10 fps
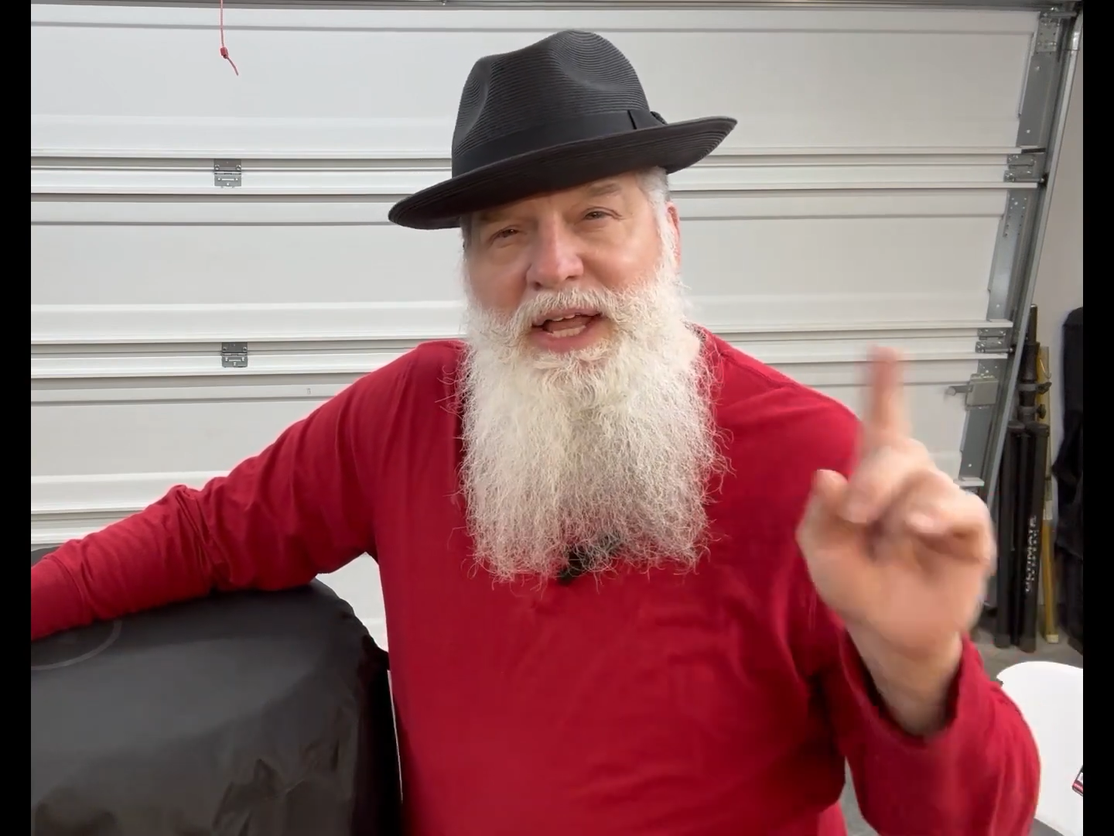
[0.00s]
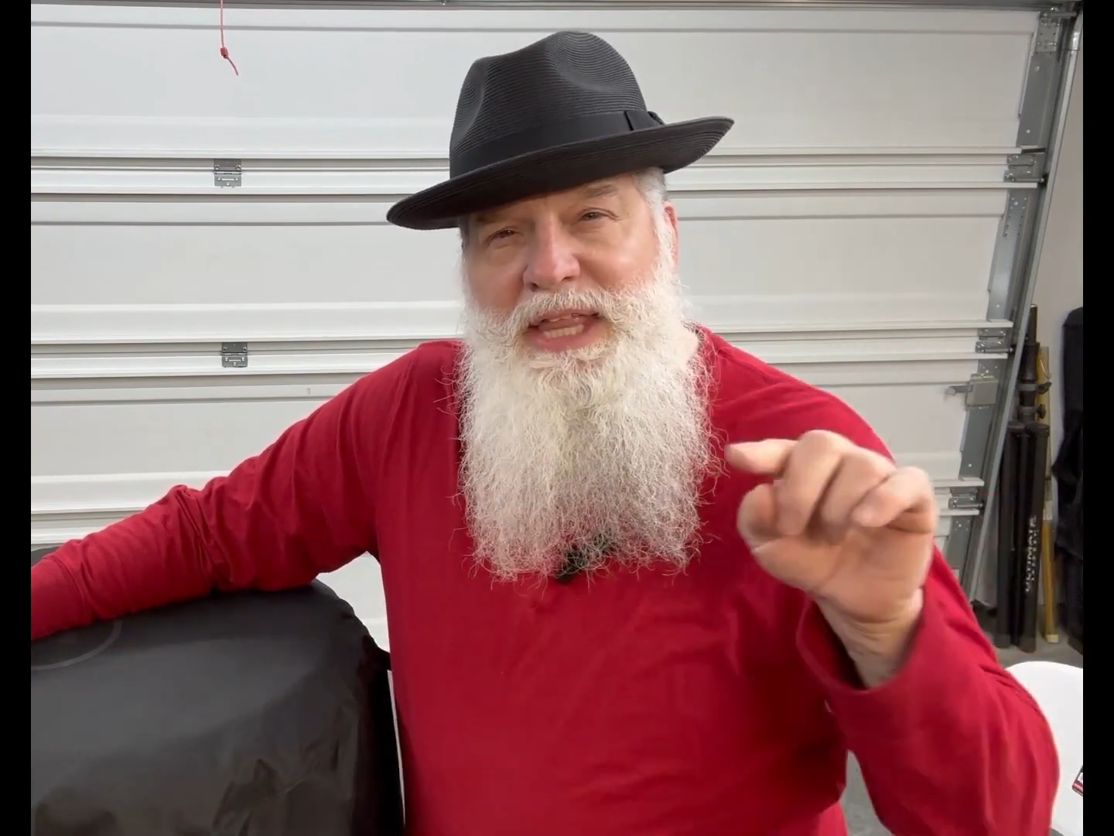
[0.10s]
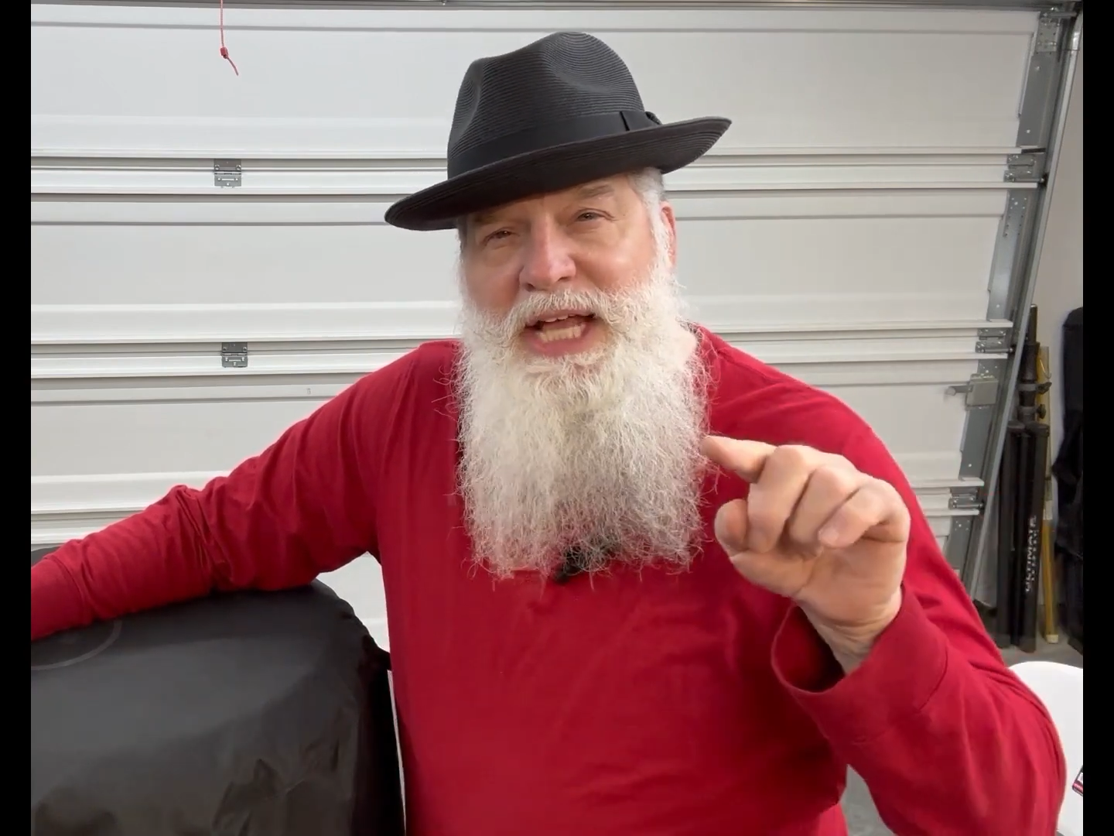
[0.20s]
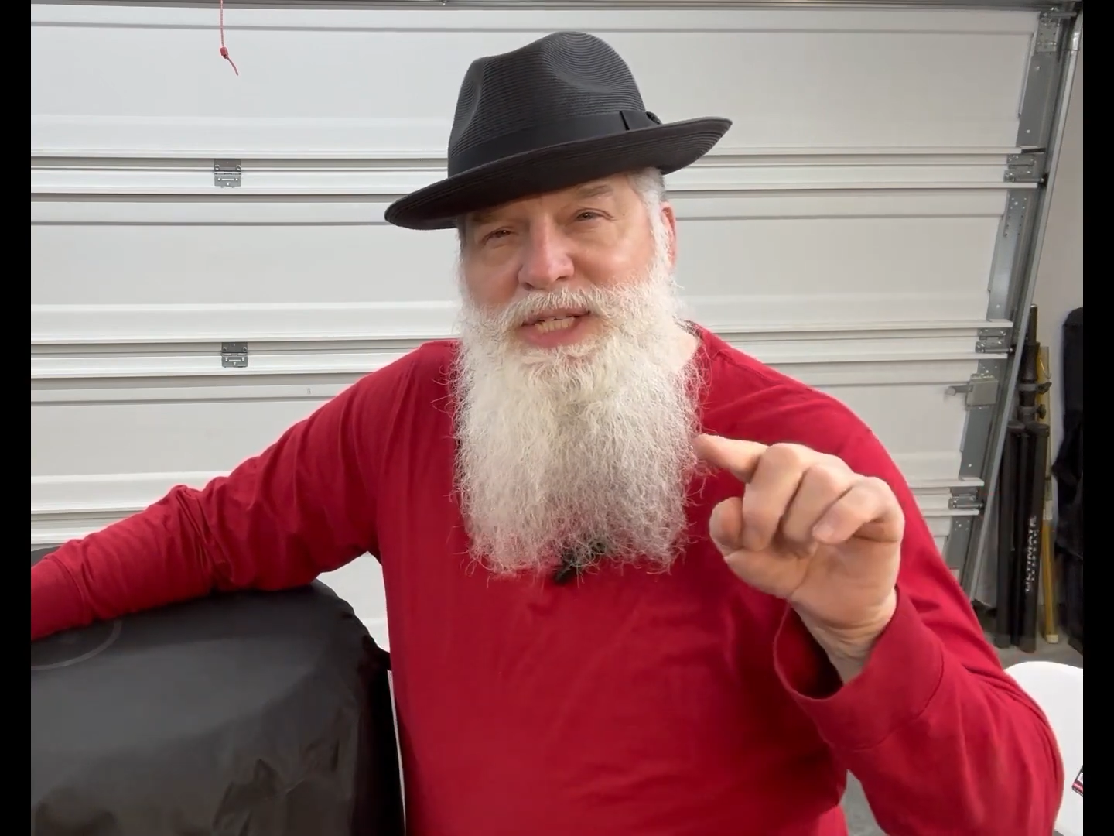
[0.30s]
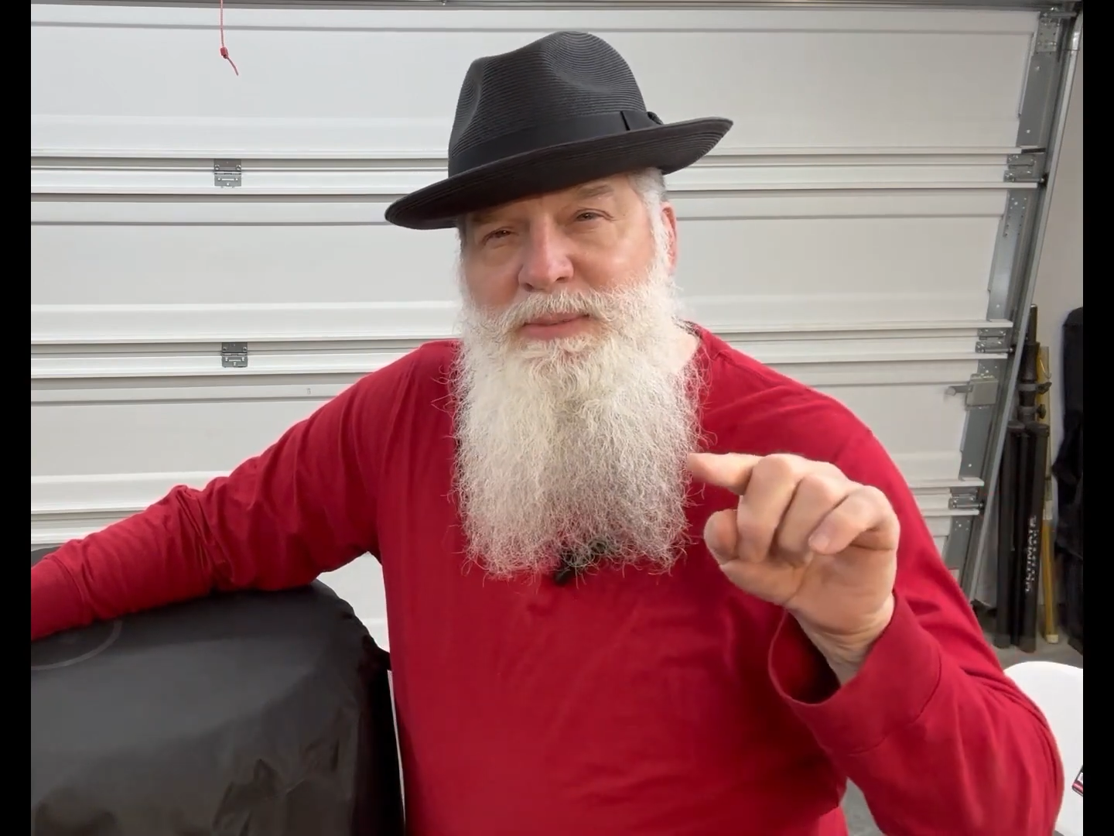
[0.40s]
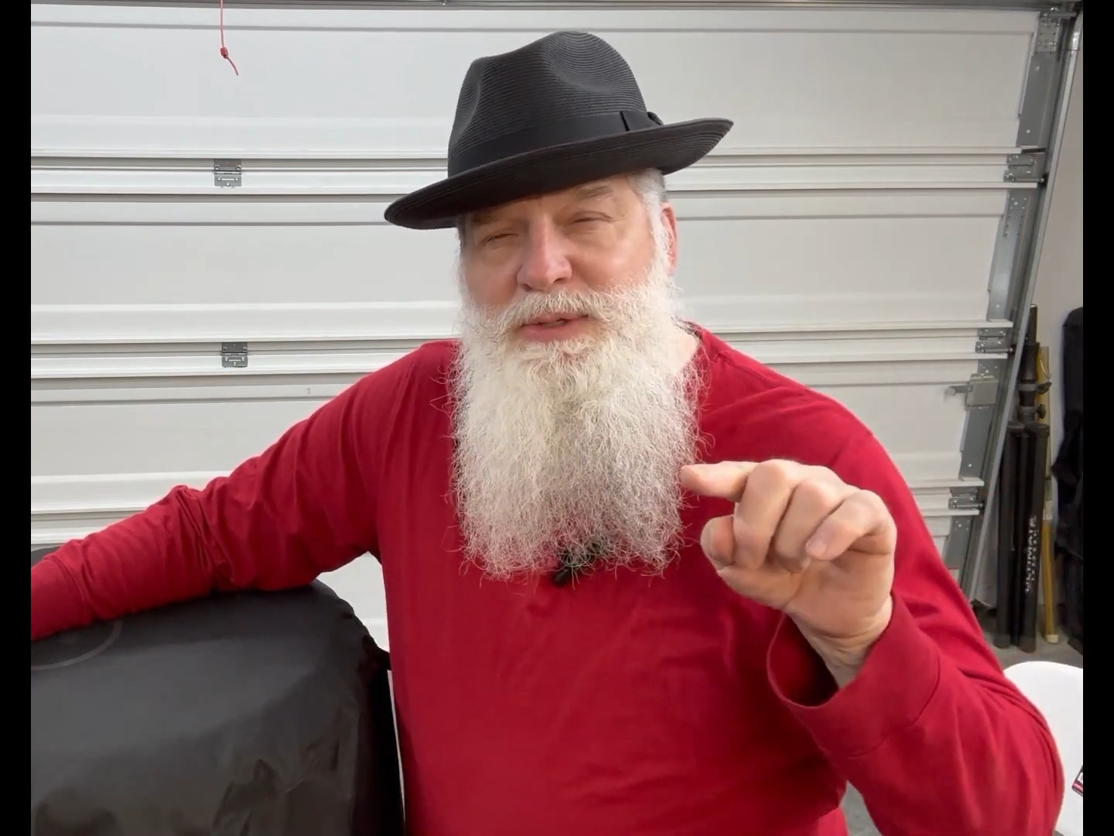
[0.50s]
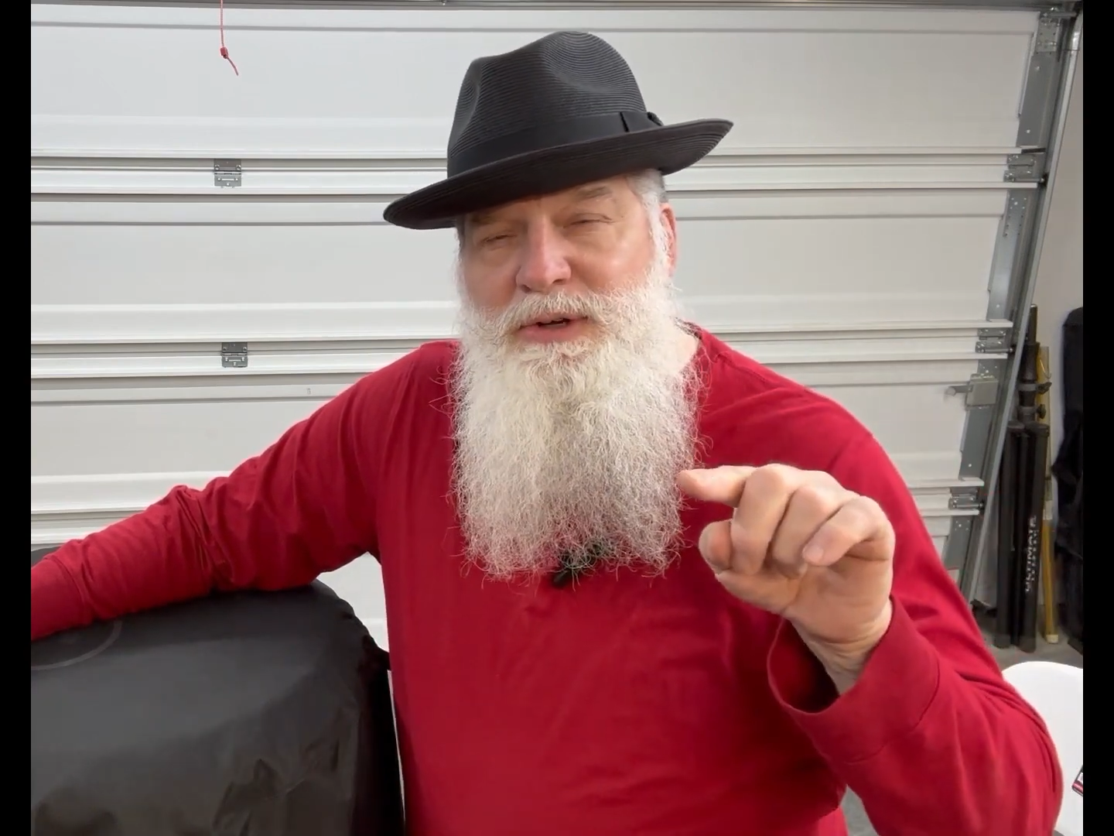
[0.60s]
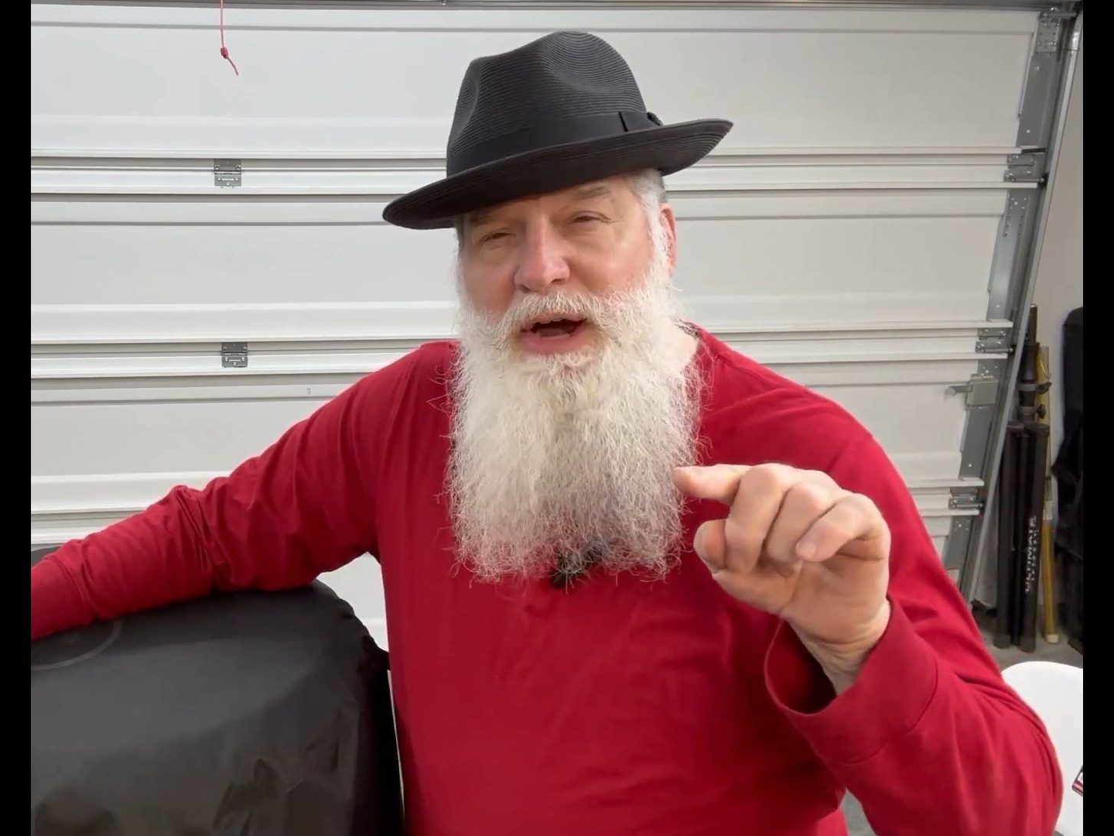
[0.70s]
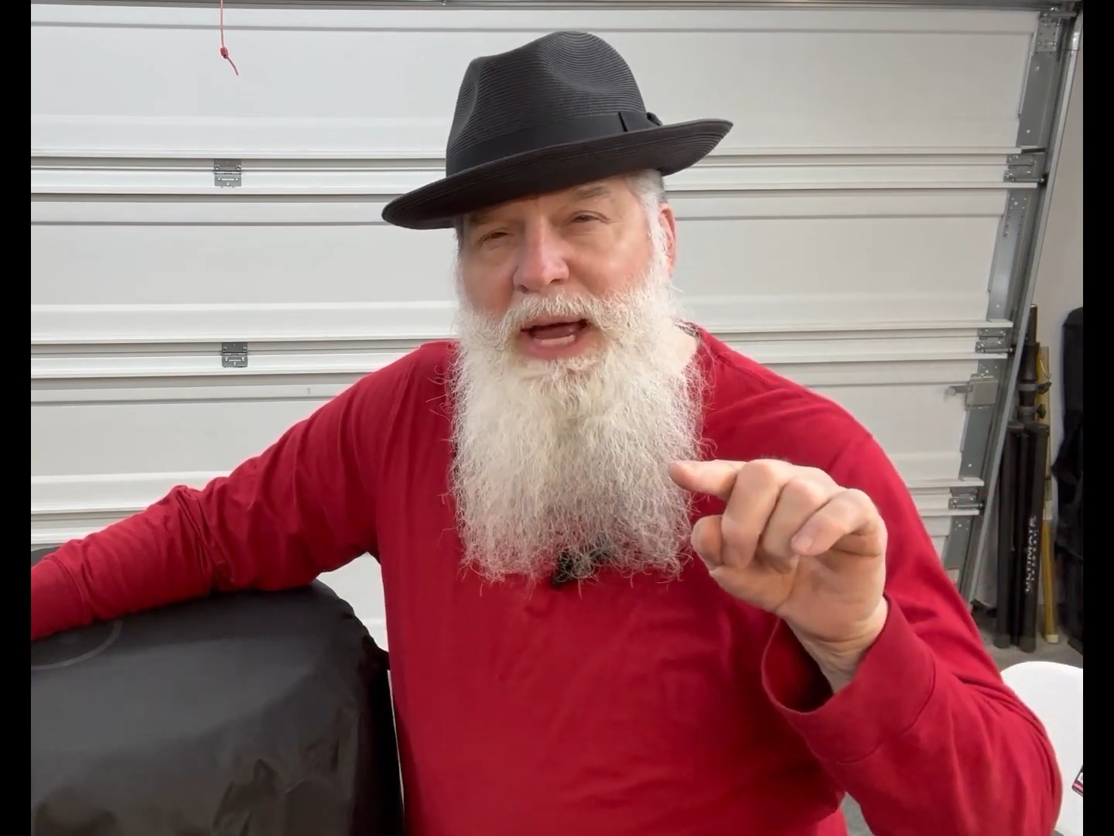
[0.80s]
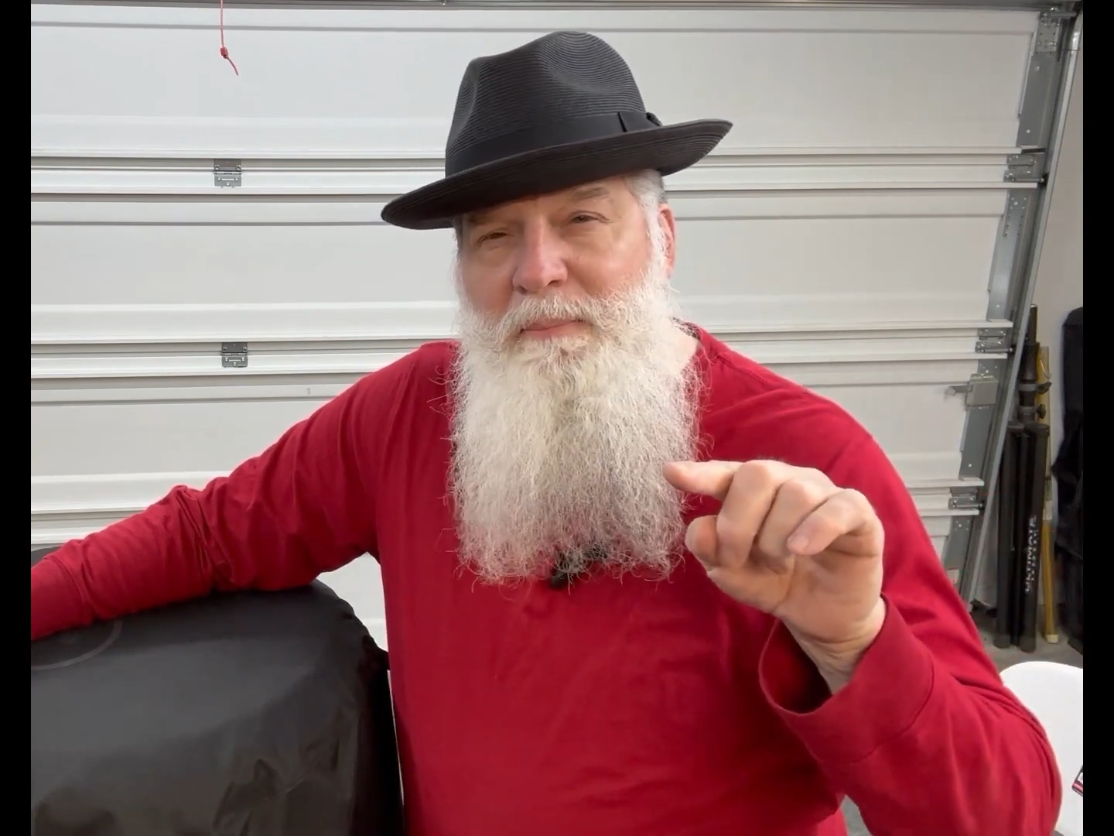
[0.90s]
that
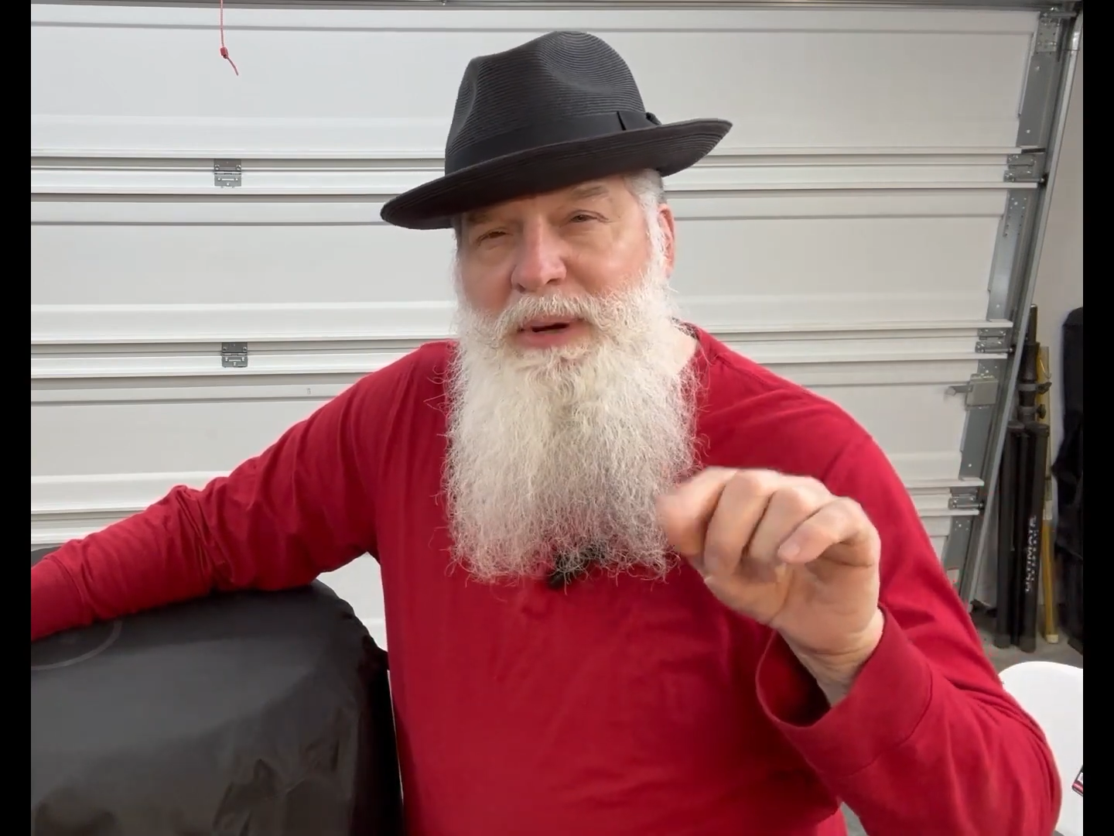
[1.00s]
subscribe